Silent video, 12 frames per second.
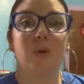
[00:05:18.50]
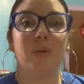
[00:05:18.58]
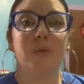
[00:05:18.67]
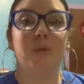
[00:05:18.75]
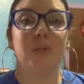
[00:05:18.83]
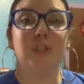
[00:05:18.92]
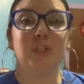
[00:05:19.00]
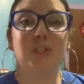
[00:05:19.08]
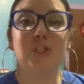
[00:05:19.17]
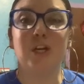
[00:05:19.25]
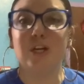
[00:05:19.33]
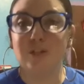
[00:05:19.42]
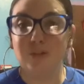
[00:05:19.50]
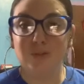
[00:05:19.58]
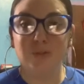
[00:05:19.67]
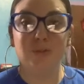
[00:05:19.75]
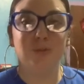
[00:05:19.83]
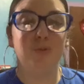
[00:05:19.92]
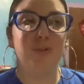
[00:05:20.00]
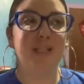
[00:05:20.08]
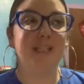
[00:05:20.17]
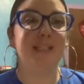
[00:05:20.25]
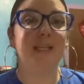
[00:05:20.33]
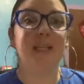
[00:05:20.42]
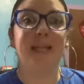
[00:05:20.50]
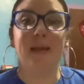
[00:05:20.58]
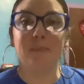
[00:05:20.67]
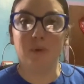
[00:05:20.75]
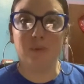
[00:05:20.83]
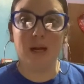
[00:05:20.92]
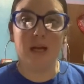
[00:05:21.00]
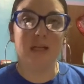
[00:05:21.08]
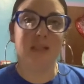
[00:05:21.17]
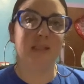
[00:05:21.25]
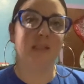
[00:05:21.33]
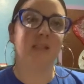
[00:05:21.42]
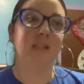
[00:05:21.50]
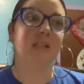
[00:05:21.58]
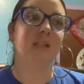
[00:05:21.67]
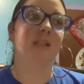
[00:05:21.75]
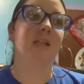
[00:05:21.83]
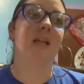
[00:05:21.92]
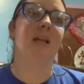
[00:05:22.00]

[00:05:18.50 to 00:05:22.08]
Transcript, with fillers: the struggle is glamorized? The